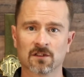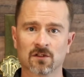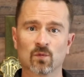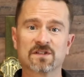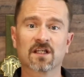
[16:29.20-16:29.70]

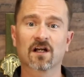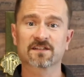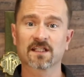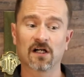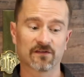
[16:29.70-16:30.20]
We see
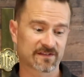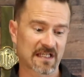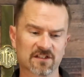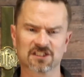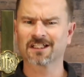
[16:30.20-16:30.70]
ourselves as
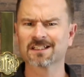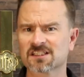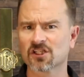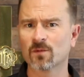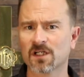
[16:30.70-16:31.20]
having done
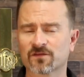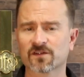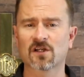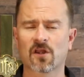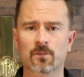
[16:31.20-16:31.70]
so much for
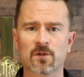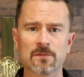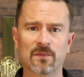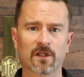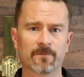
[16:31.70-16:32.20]
other
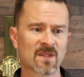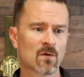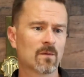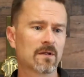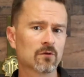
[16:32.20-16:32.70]
people, and
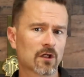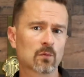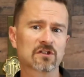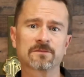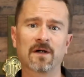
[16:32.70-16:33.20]
when people don't
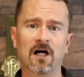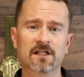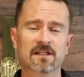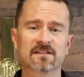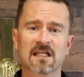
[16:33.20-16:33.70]
respond
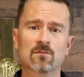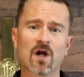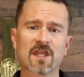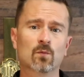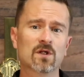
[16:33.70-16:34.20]
in the same
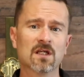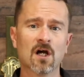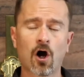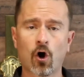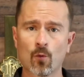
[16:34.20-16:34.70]
way that we
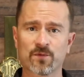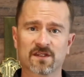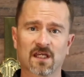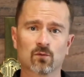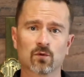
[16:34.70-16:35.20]
hope that
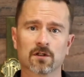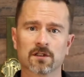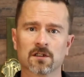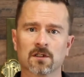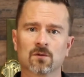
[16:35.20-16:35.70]
they
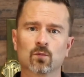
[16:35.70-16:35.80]
would,